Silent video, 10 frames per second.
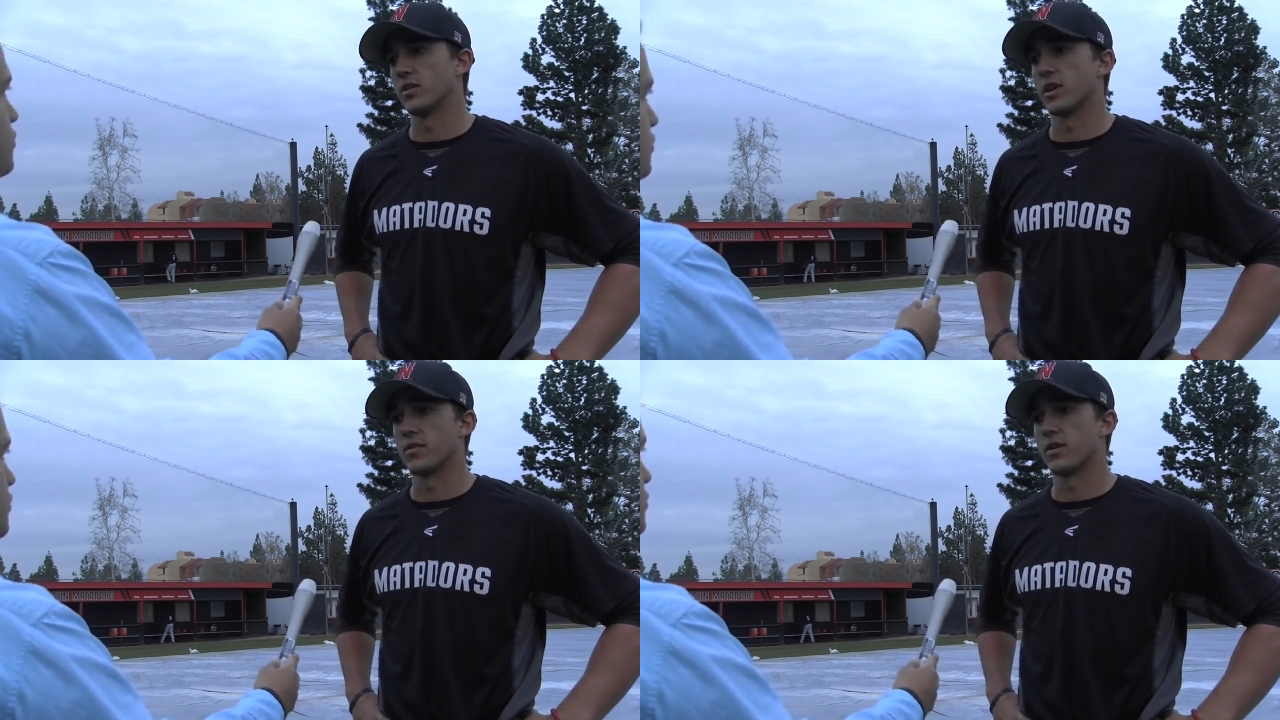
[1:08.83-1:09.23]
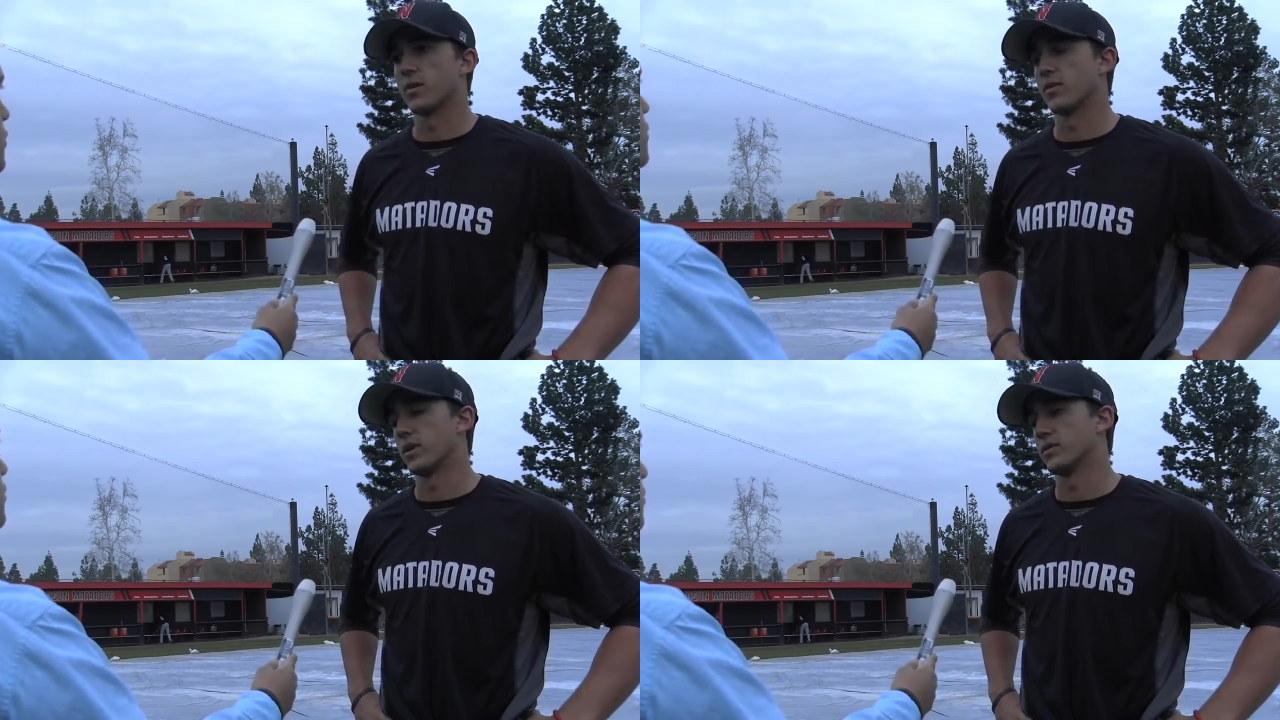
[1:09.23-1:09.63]
you got to
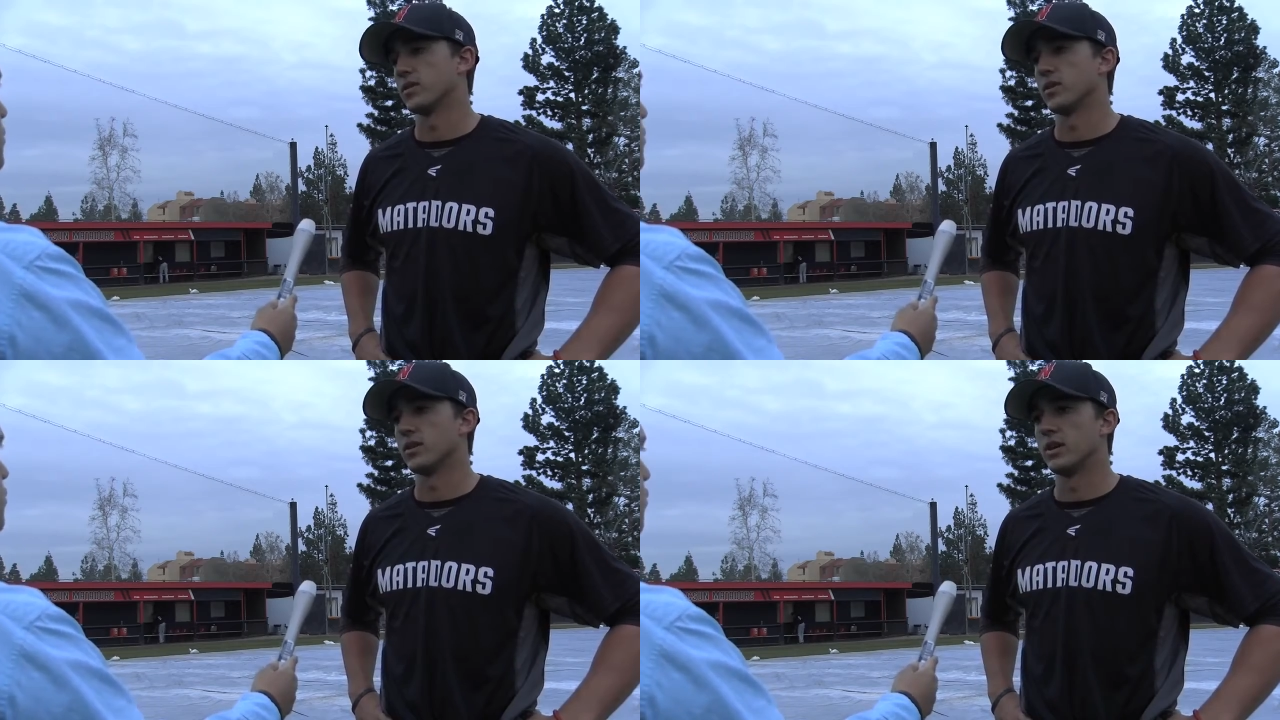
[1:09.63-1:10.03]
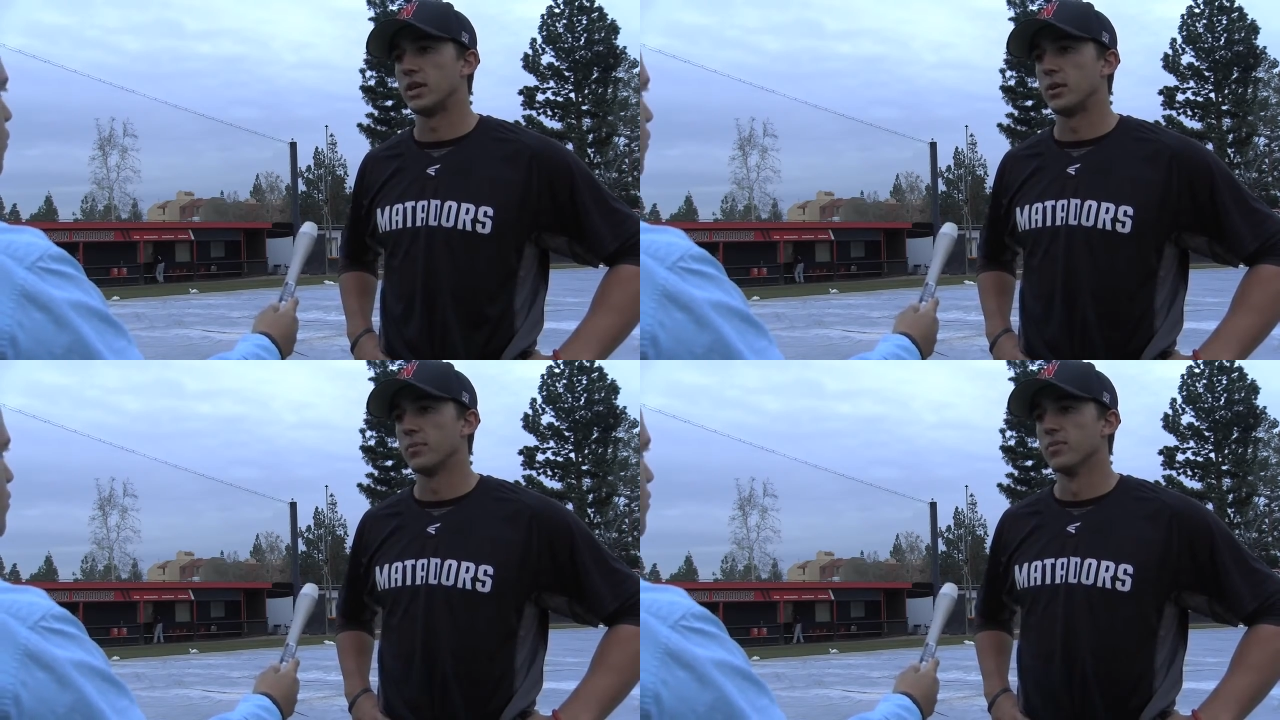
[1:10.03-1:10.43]
find ways to
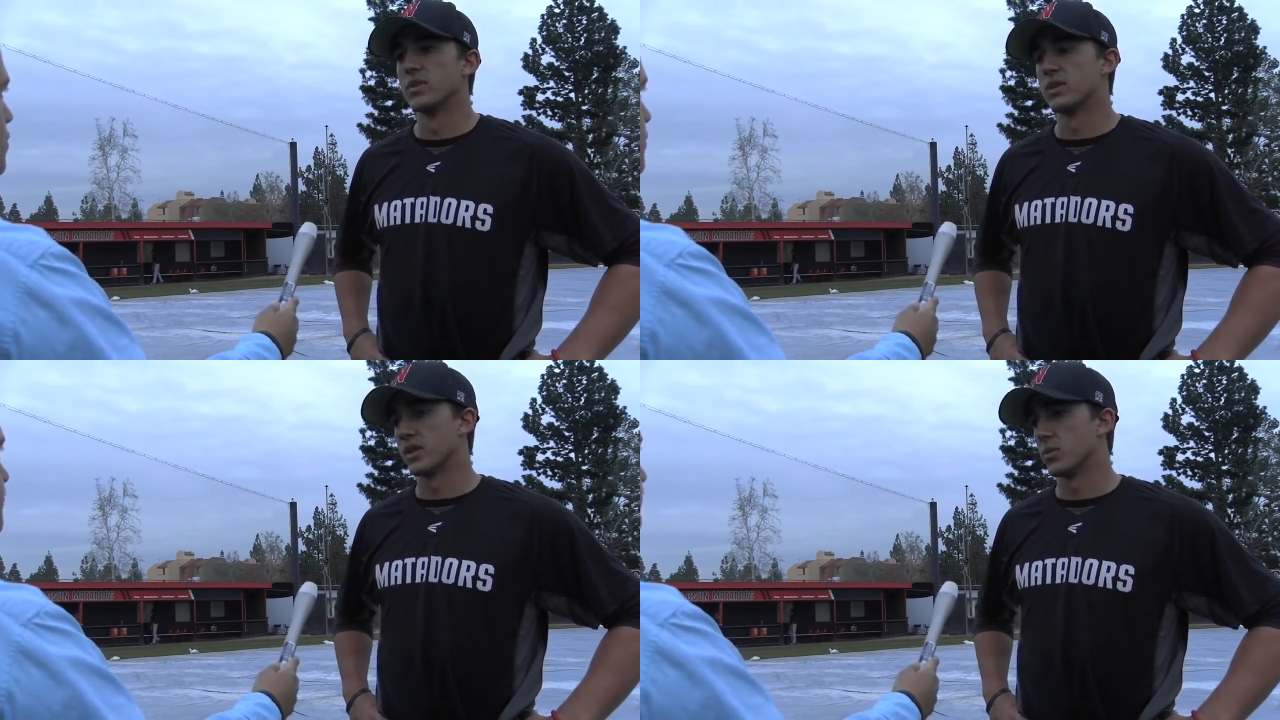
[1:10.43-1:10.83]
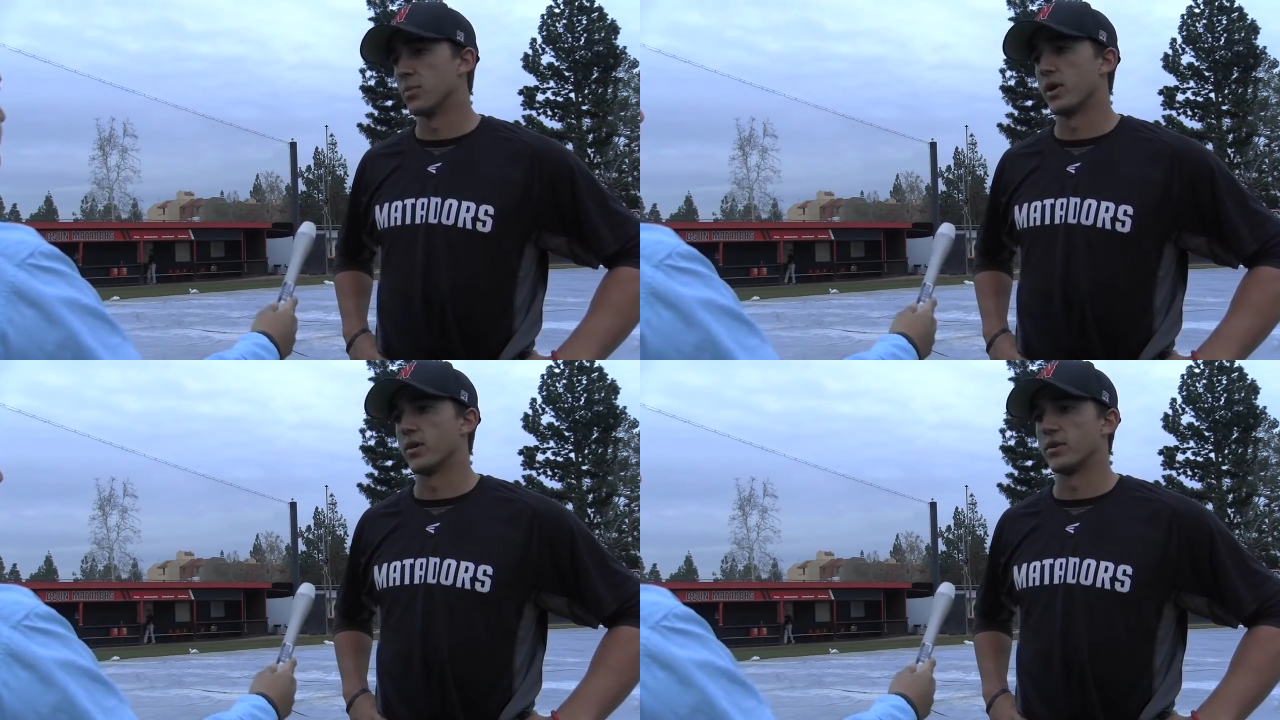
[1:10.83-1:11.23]
to
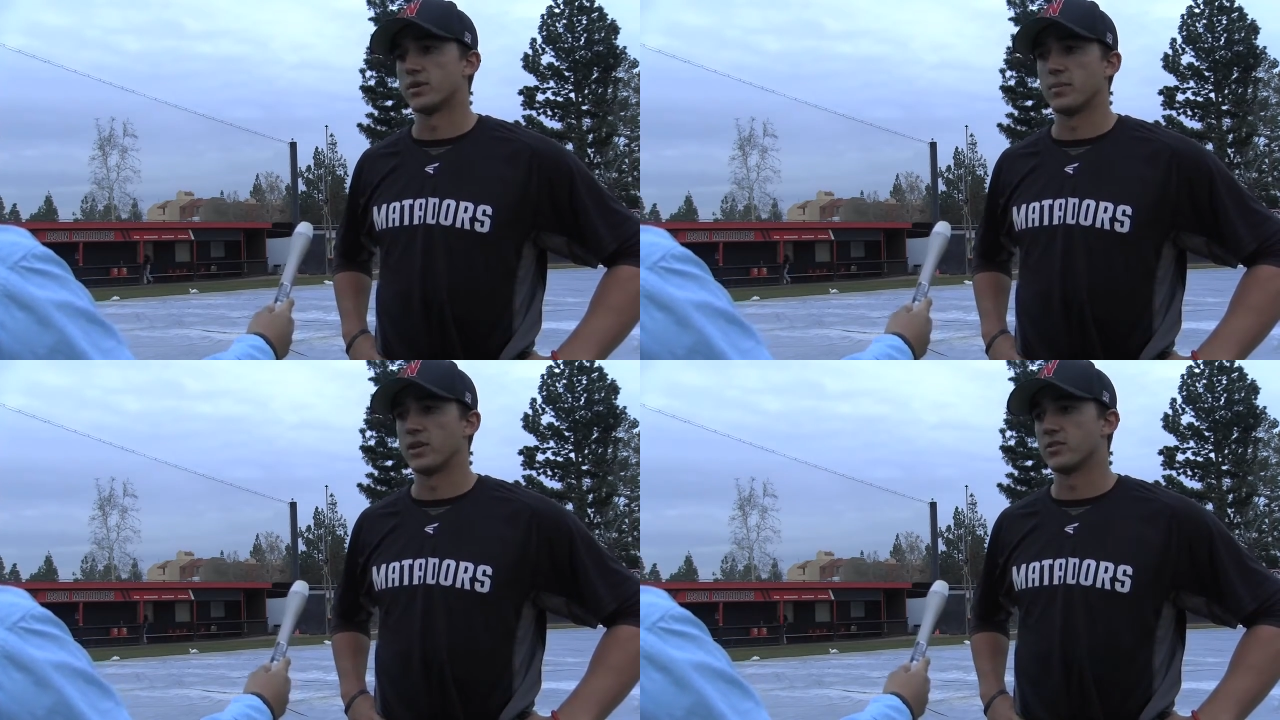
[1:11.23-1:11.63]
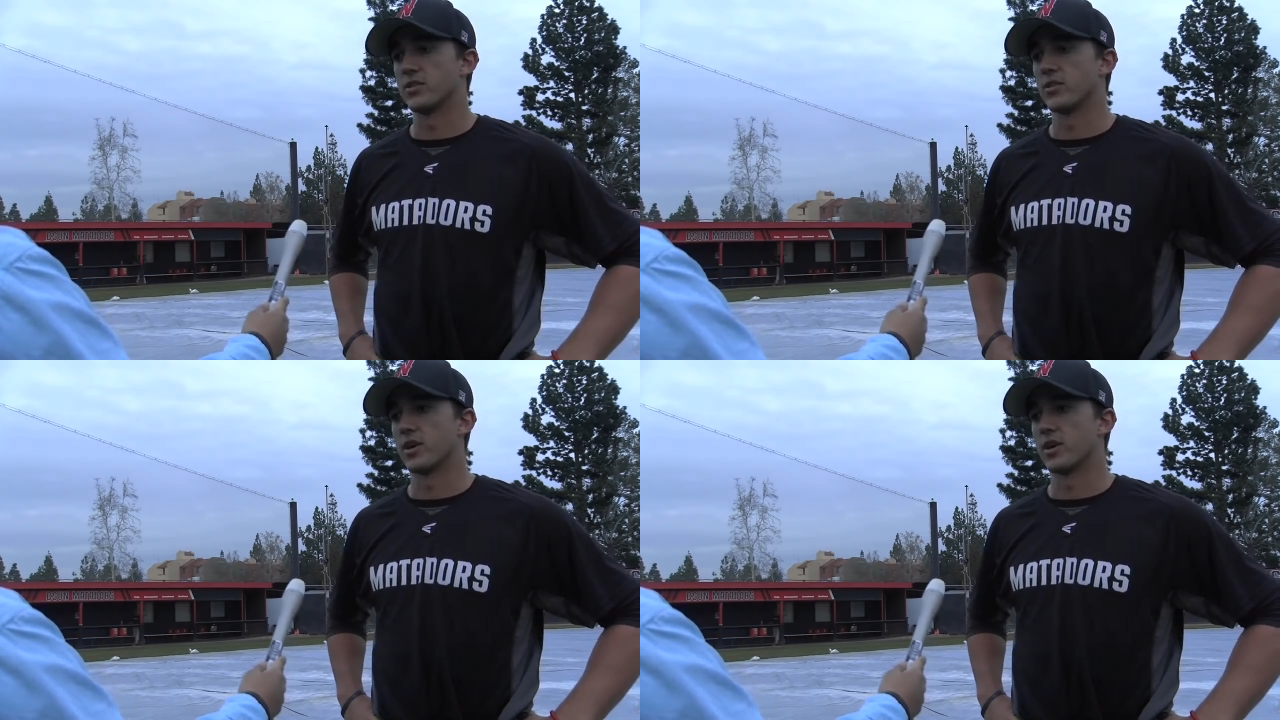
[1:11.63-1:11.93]
get better and to master your